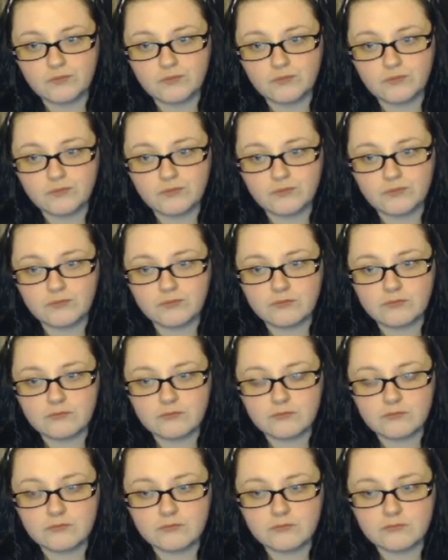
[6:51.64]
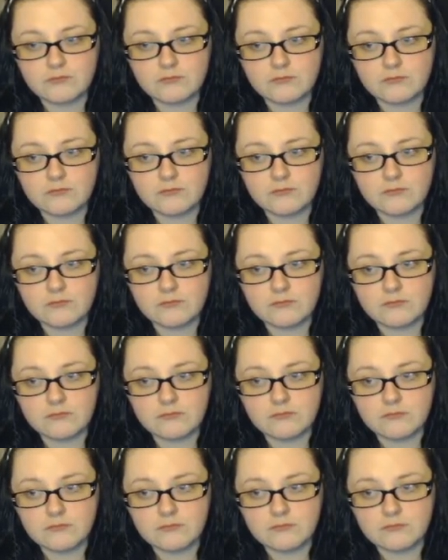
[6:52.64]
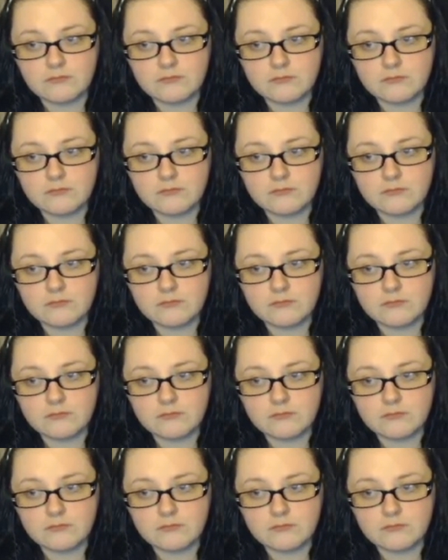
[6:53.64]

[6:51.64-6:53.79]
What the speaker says: [no speech]